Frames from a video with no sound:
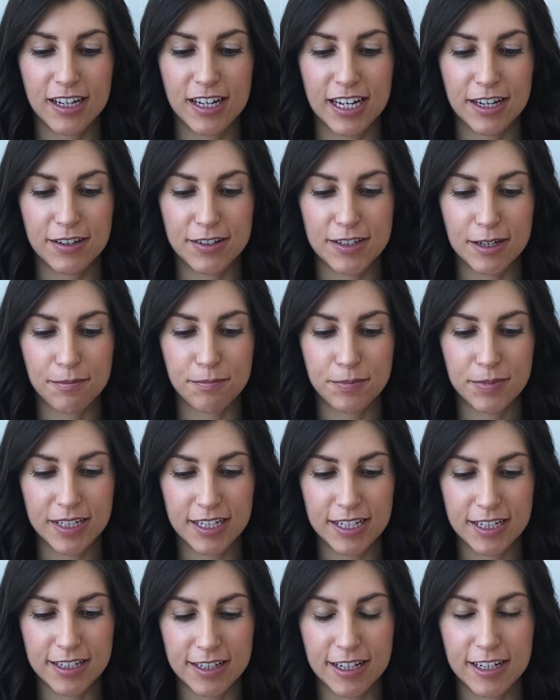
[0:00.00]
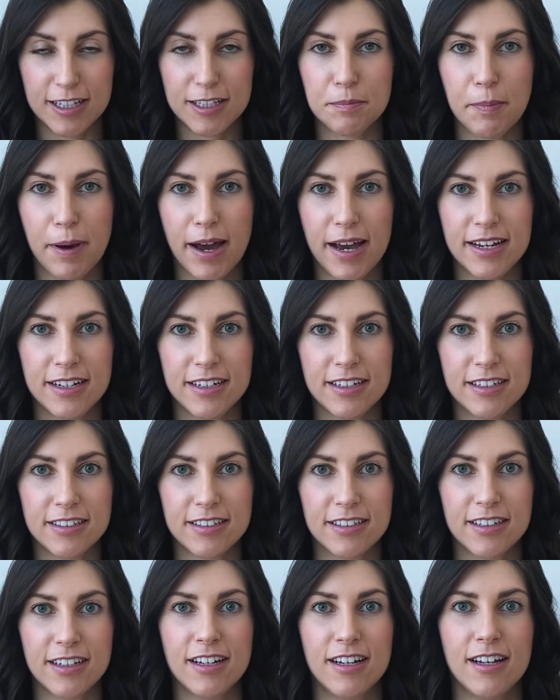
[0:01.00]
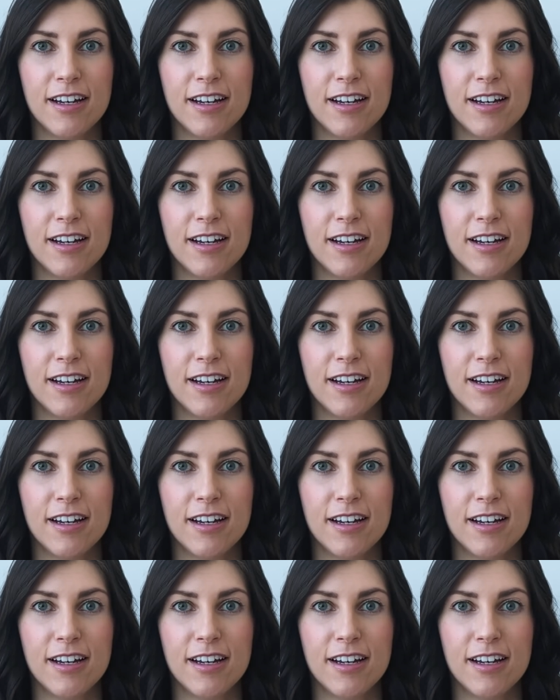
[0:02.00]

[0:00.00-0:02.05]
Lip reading: if something is expired